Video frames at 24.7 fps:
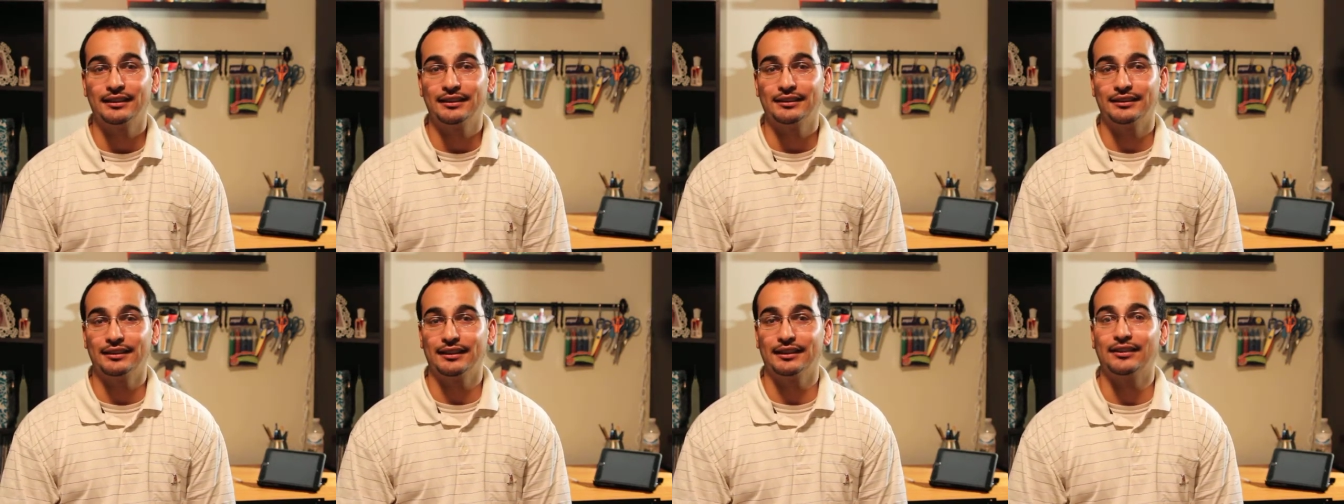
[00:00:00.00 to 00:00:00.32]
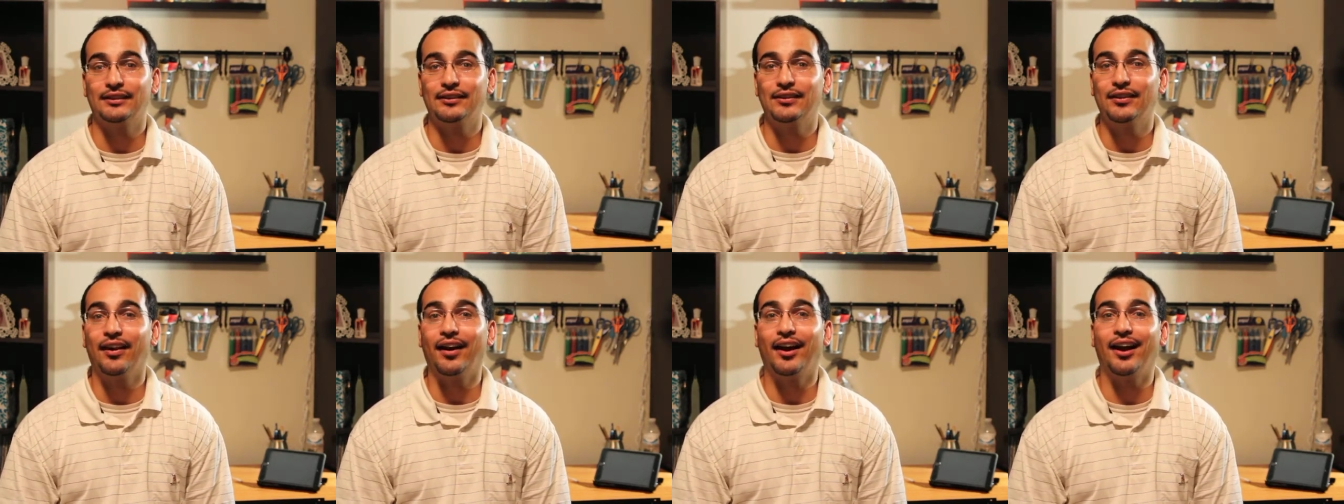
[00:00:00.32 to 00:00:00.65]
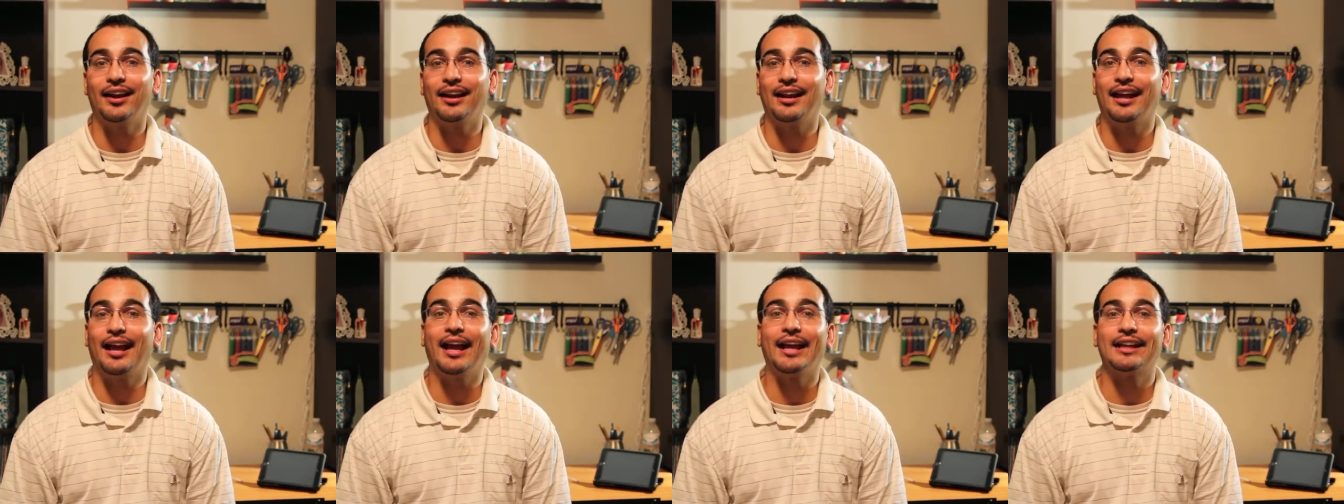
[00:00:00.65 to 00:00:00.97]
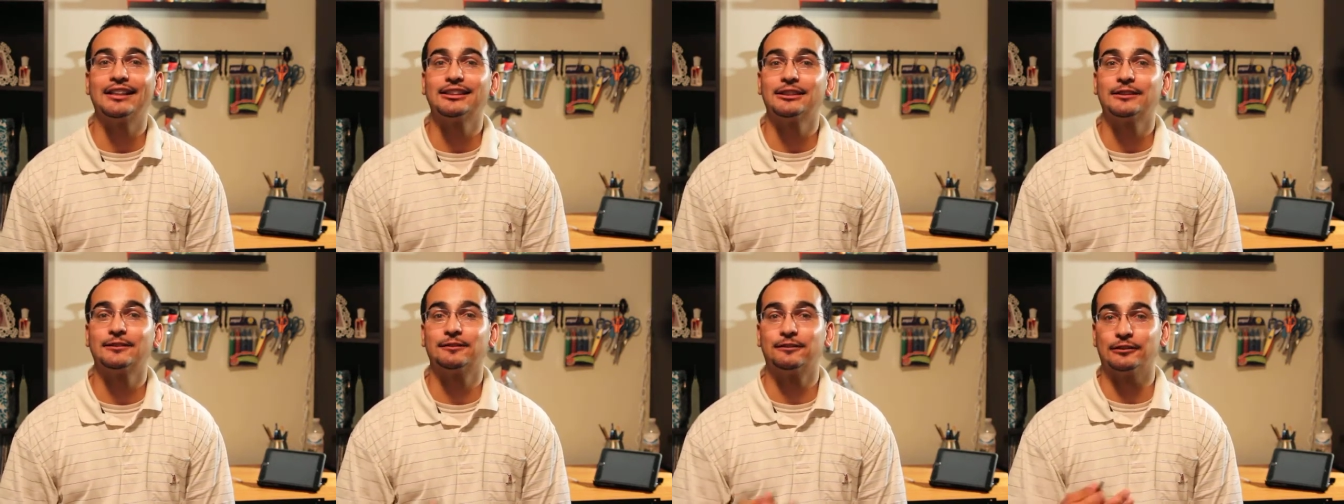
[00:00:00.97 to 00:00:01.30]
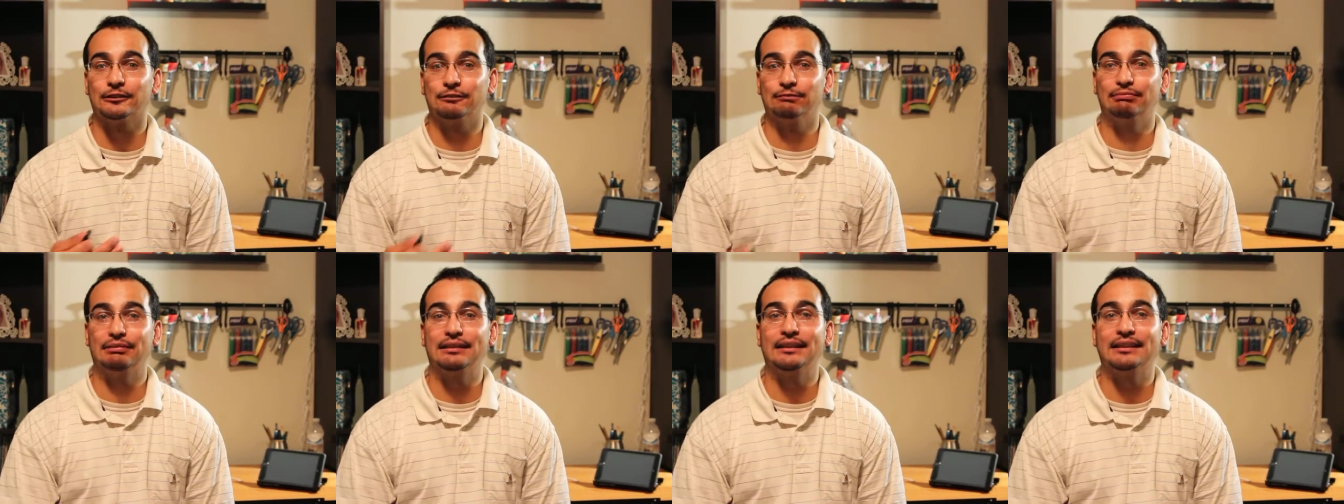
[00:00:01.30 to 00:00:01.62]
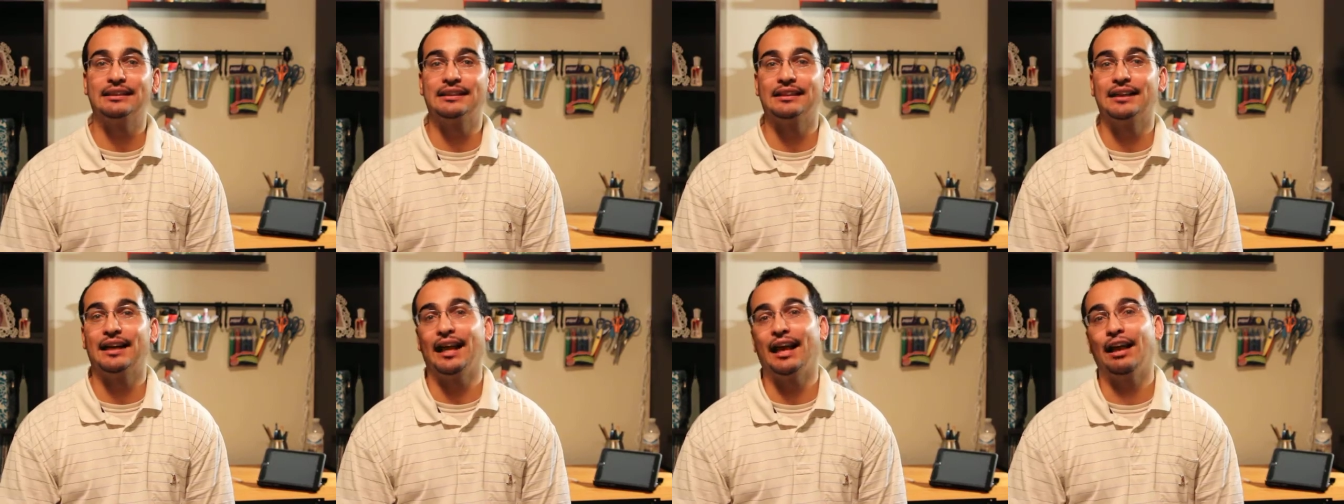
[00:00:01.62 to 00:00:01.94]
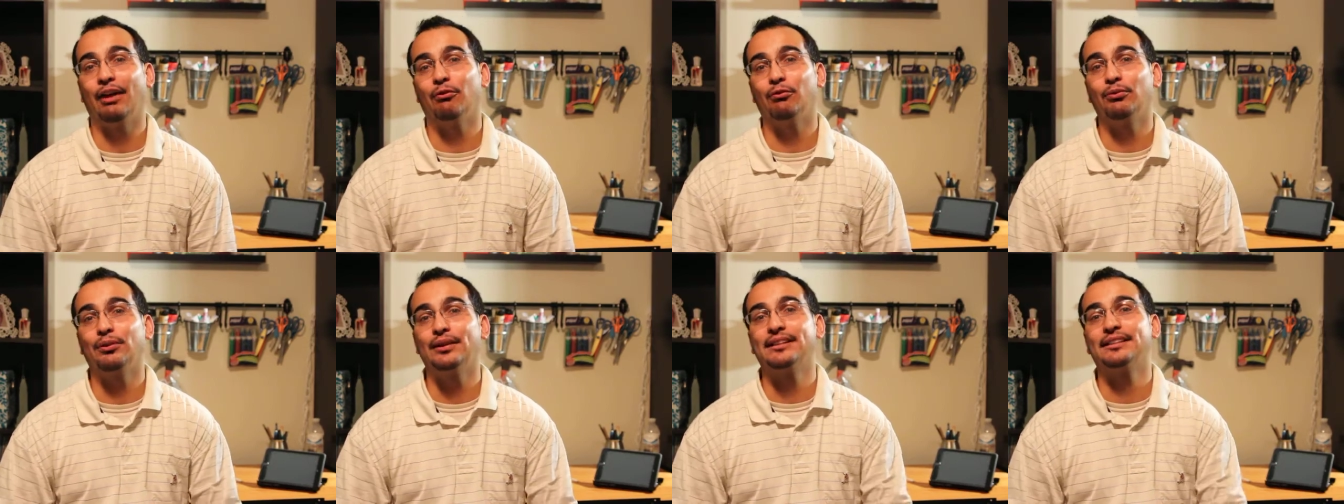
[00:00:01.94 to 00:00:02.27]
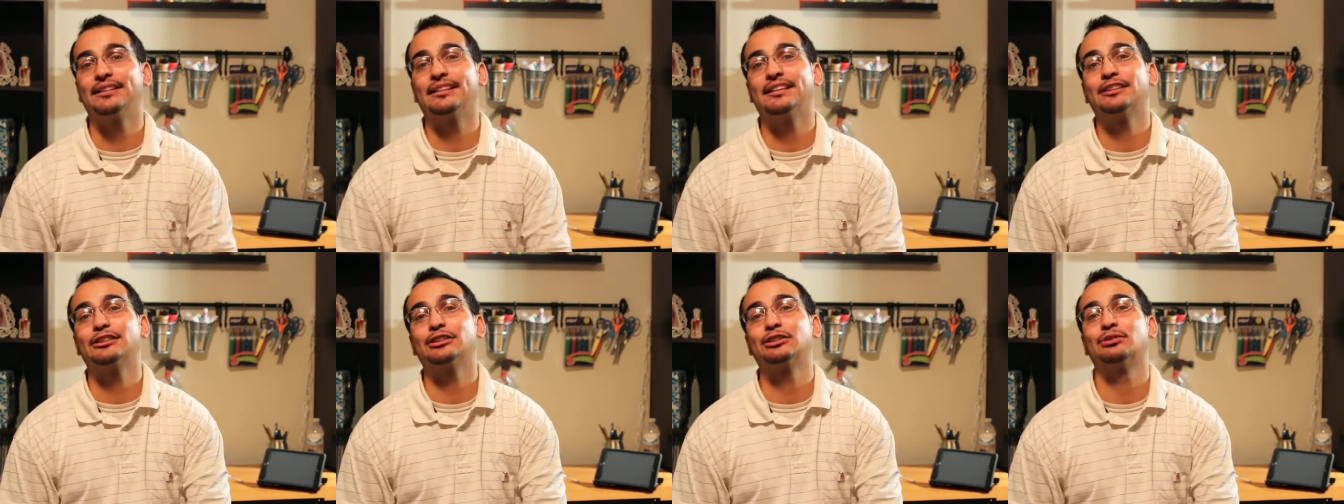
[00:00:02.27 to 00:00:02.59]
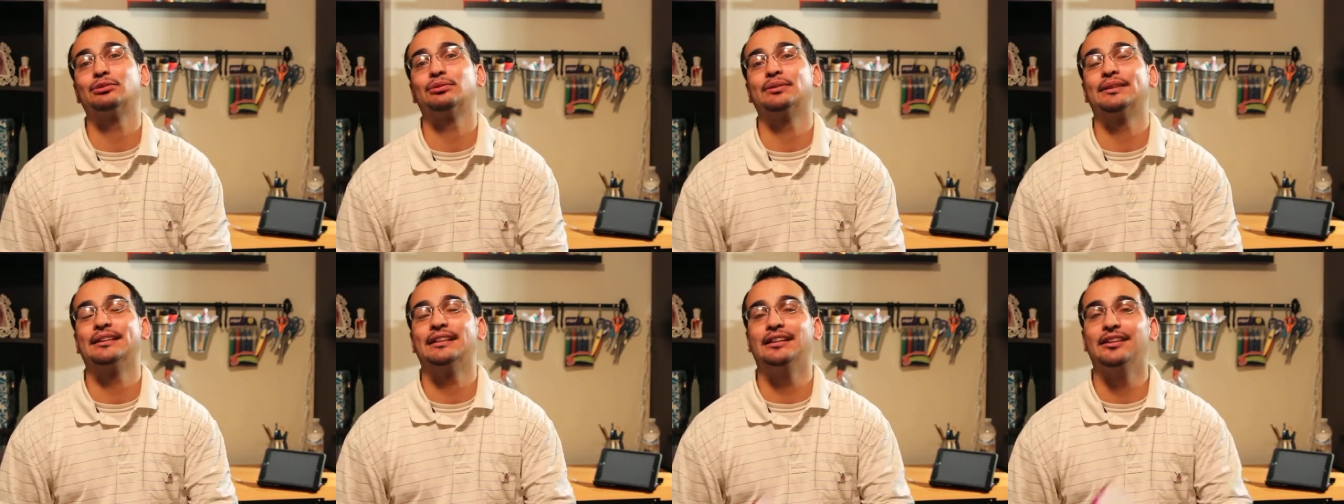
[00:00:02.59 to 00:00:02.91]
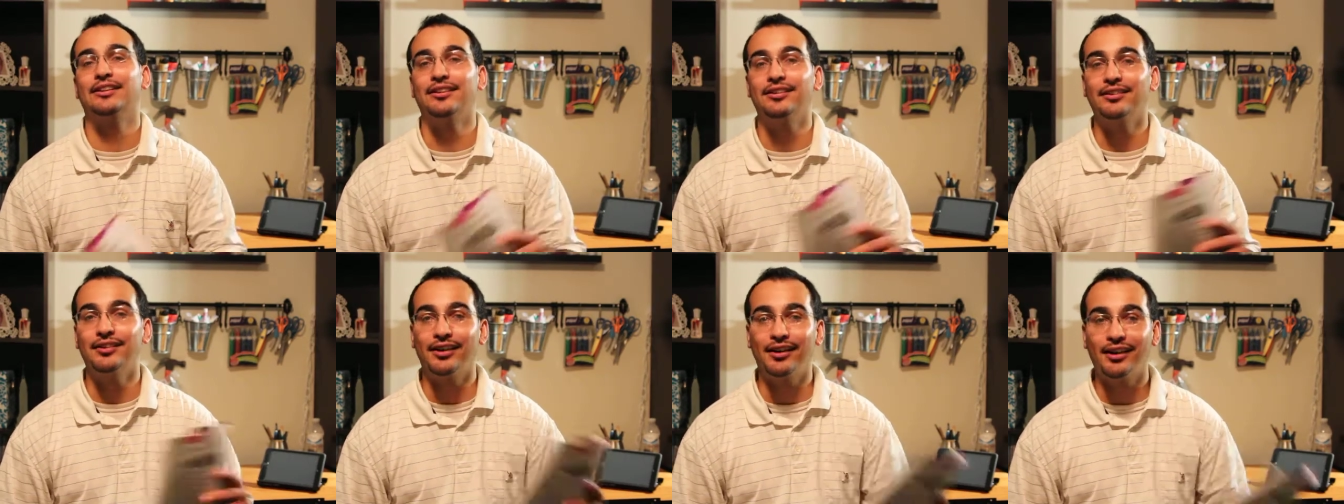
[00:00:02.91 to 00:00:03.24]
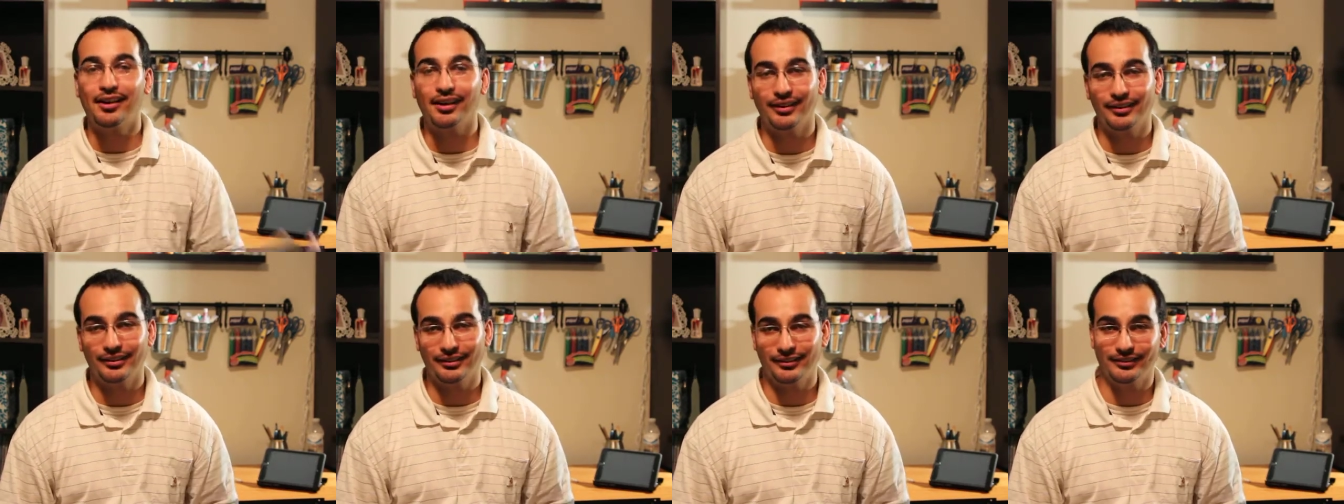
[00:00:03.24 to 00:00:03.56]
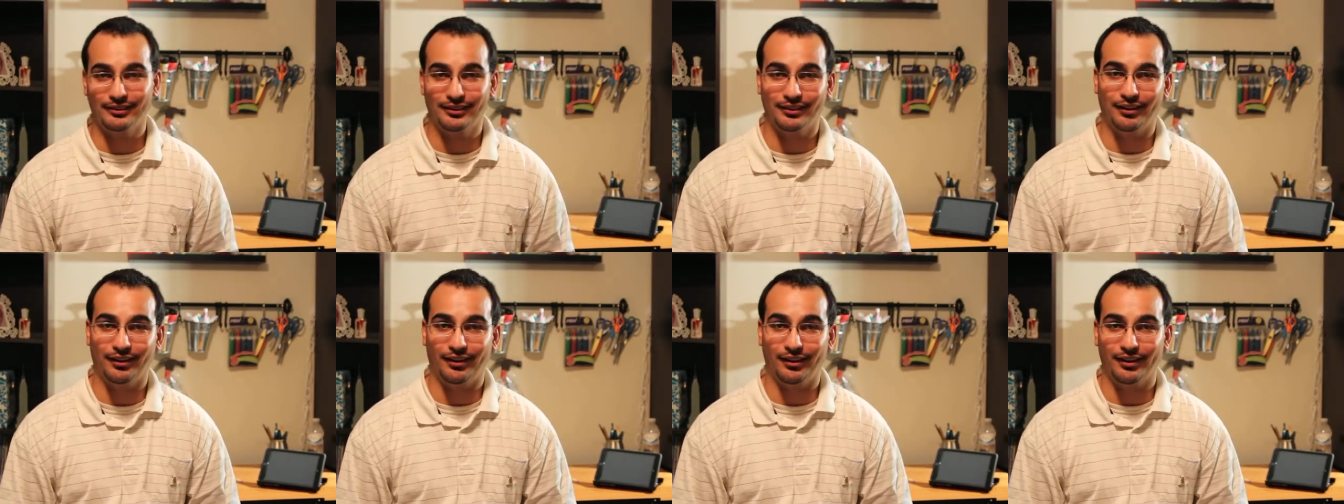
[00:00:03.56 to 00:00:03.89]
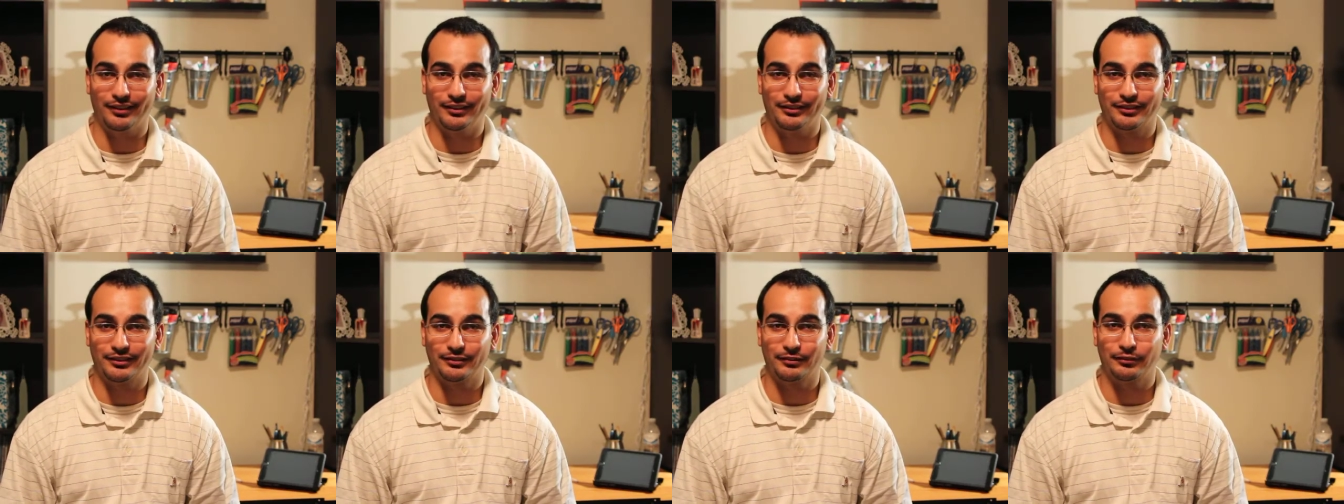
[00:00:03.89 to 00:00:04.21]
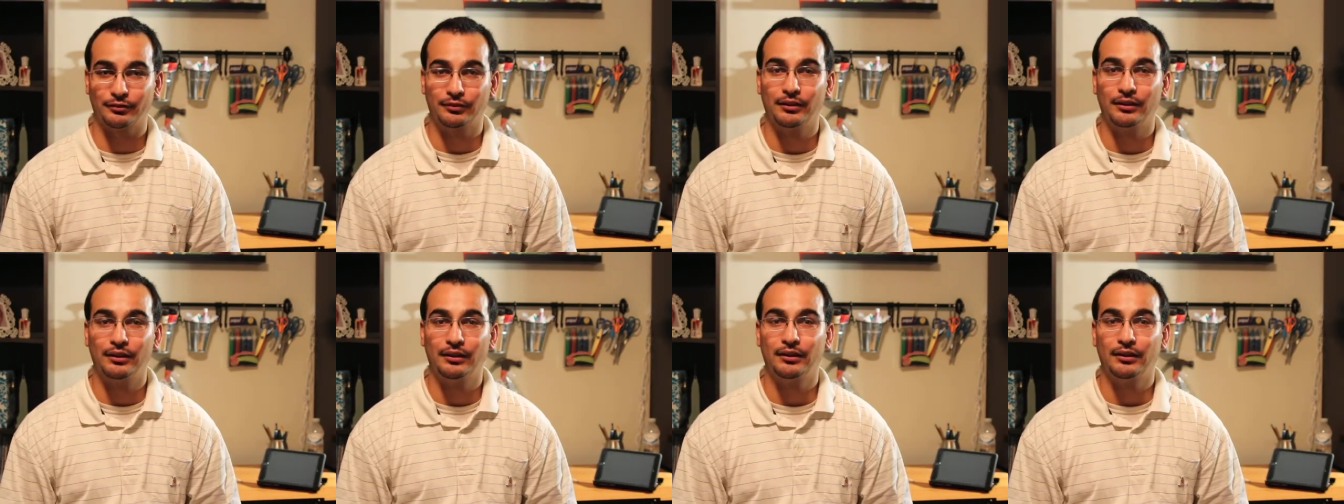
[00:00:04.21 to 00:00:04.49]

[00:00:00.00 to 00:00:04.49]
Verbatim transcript: that God has forbidden and we disregard God's